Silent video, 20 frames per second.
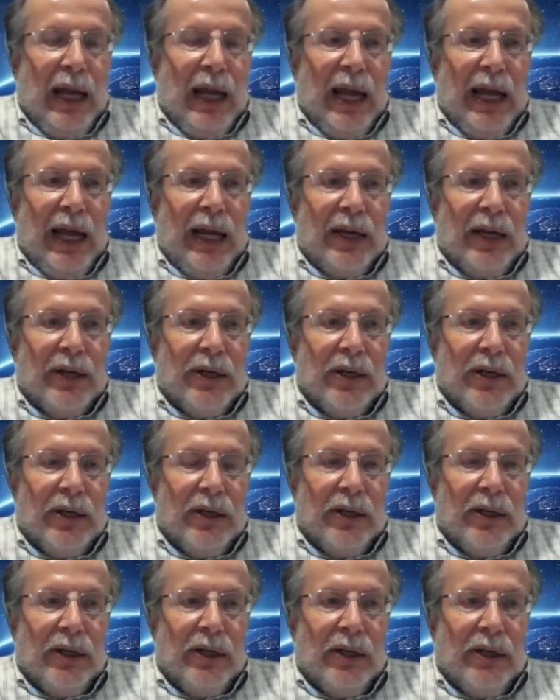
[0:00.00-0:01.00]
And
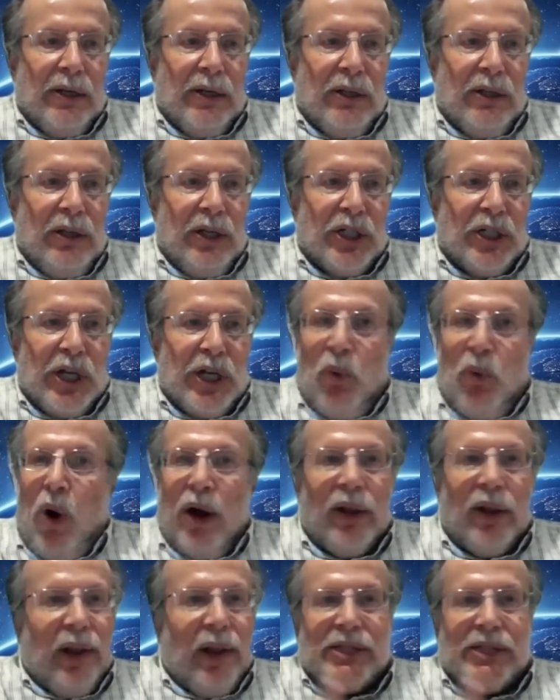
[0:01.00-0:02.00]
she
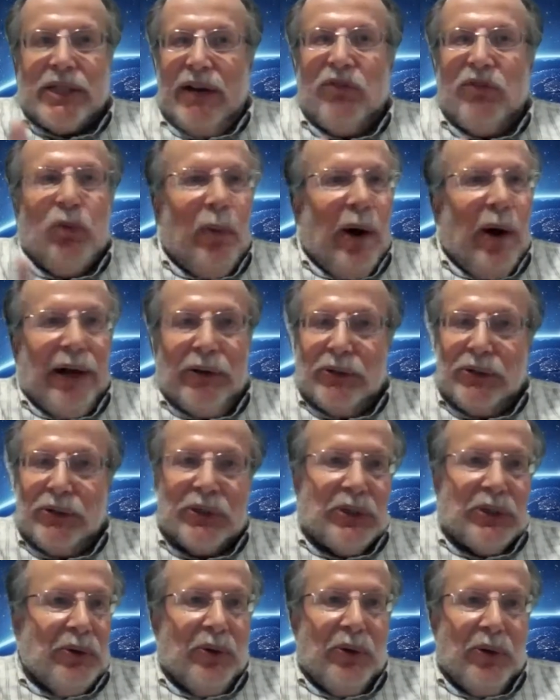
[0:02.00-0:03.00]
walked like several
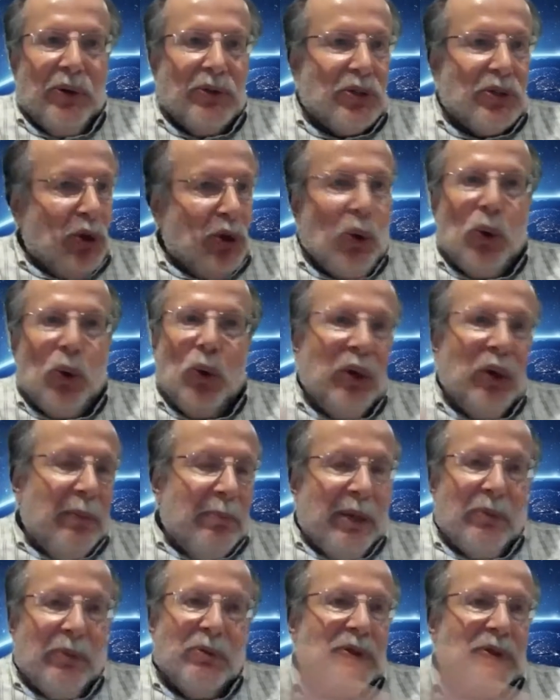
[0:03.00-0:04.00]
miles to her school. I
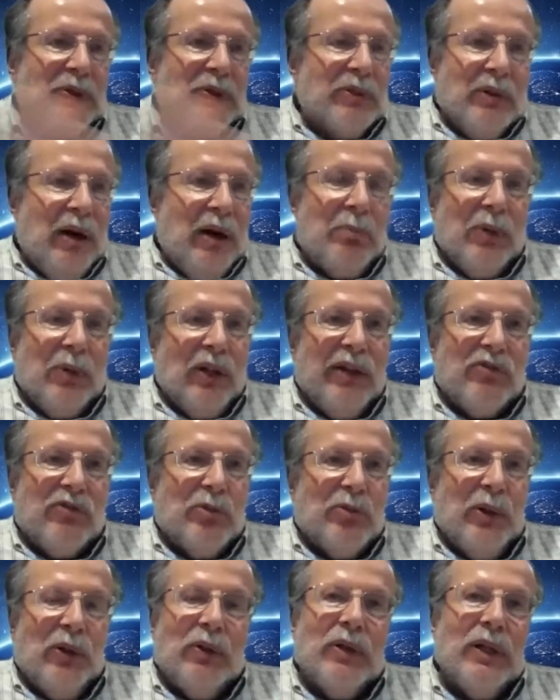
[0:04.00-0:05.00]
mean, it was
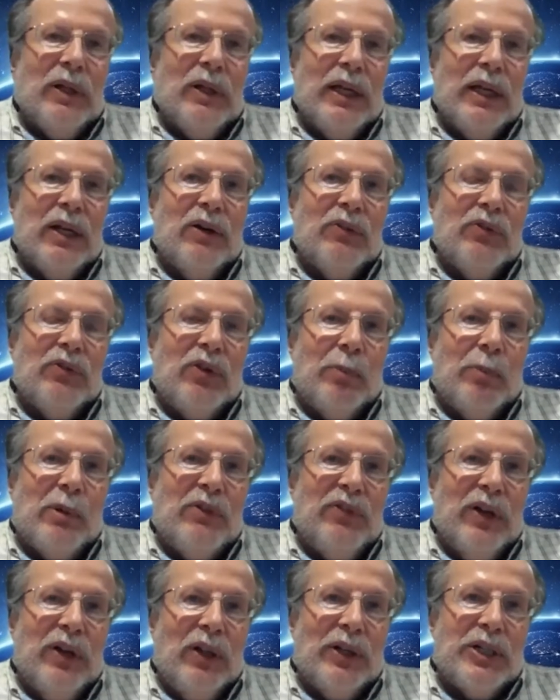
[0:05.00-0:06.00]
unbelievable in her, from
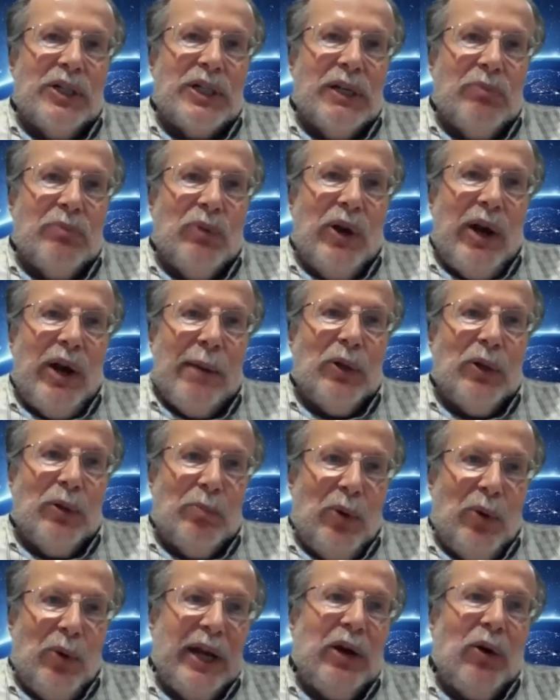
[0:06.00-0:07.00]
her village. And we were able to
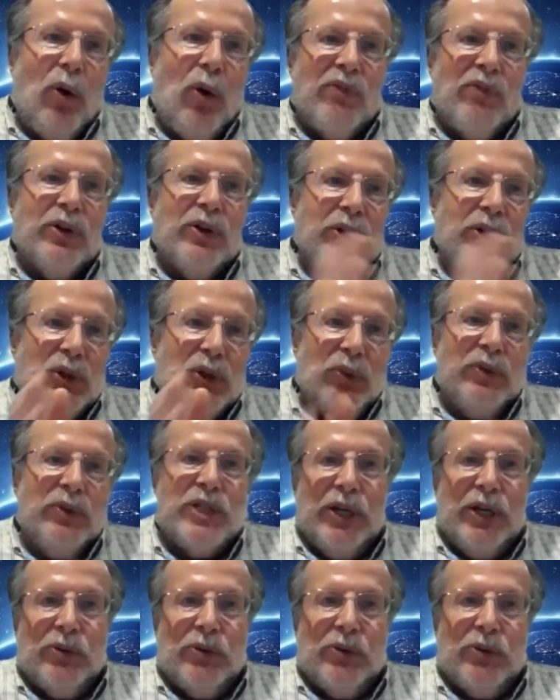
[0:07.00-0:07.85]
bring her over, do a